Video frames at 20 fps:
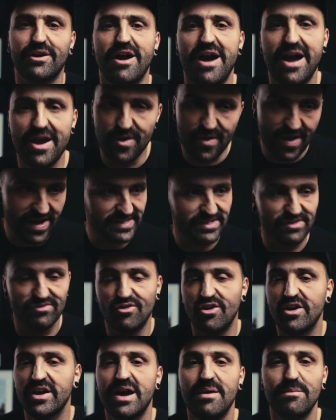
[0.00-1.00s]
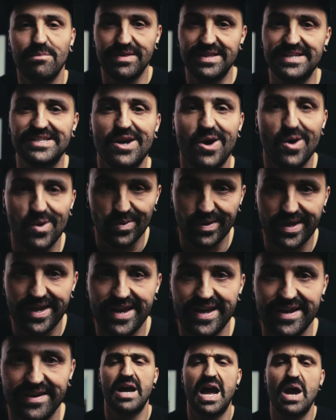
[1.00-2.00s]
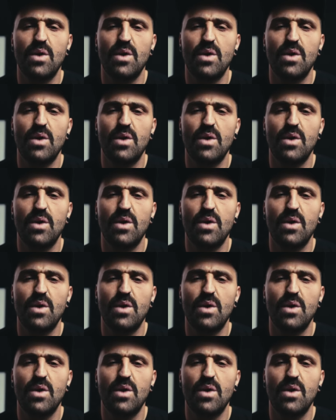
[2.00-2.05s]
guy who has to rock up with his whole kit.